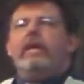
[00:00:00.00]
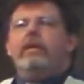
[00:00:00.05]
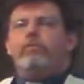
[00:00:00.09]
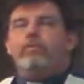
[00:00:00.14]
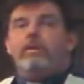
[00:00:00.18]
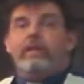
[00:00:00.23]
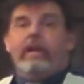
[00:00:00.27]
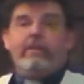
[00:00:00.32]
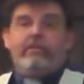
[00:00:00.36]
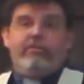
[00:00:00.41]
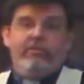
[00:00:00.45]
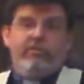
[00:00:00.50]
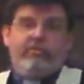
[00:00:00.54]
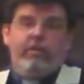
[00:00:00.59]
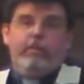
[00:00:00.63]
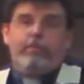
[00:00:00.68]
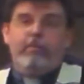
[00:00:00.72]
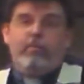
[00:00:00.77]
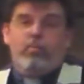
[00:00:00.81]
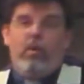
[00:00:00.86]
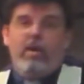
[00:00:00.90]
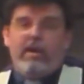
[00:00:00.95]
in
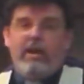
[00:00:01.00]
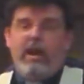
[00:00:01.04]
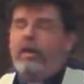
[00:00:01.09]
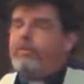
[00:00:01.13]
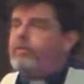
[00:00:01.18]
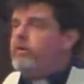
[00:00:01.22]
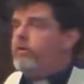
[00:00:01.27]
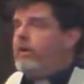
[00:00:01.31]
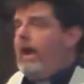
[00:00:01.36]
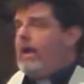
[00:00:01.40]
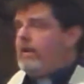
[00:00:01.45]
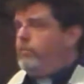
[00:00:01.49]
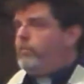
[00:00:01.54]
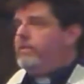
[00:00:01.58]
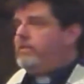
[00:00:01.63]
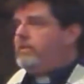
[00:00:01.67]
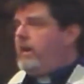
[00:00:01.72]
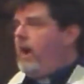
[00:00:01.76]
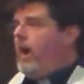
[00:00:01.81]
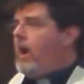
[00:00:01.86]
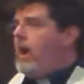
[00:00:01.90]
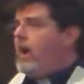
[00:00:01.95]
relationship with one another and
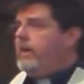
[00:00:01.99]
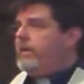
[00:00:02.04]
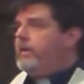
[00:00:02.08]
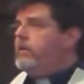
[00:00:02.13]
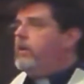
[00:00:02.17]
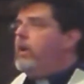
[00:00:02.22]
with God,